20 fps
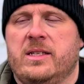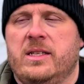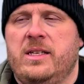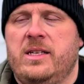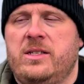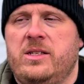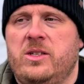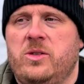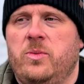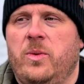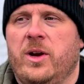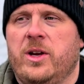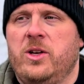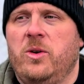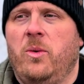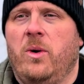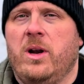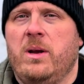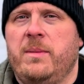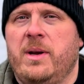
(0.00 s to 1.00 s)
And this is where
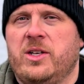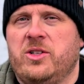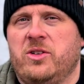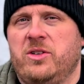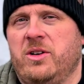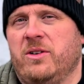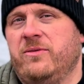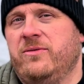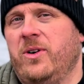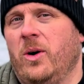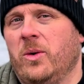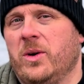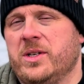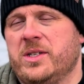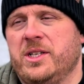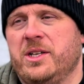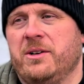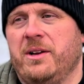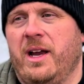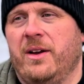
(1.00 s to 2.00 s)
you want to make sure you're
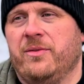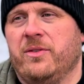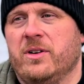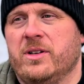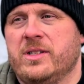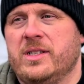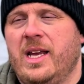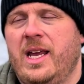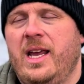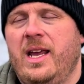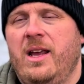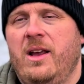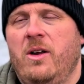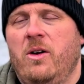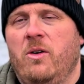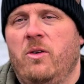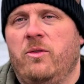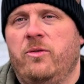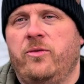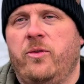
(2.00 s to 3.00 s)
focusing your efforts
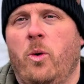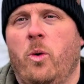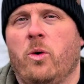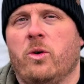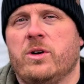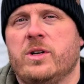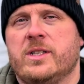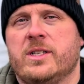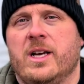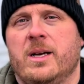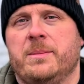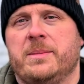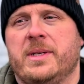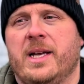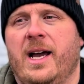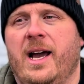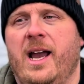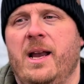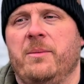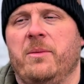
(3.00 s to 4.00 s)
for some
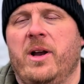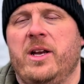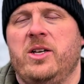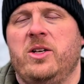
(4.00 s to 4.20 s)
time, right?